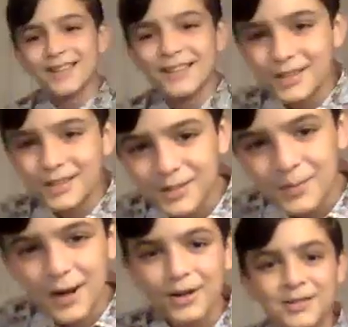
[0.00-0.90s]
because it's
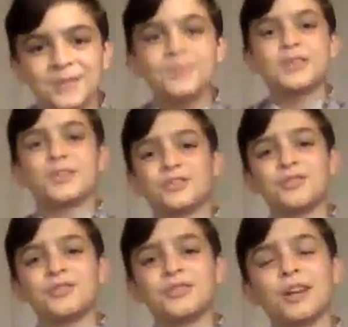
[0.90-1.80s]
better to be your
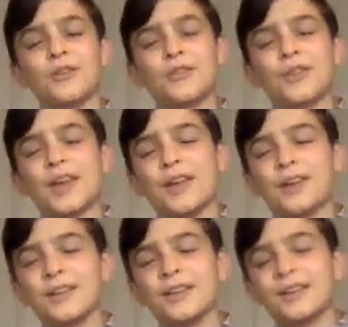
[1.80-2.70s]
true self than
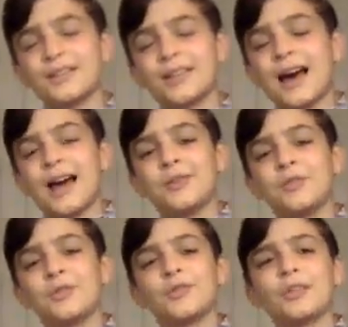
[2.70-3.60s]
to hide who
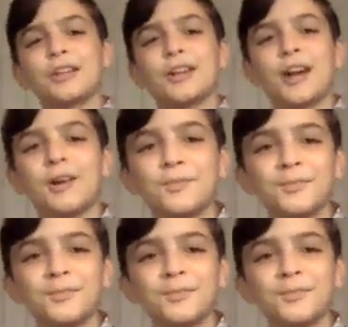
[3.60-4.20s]
you really are.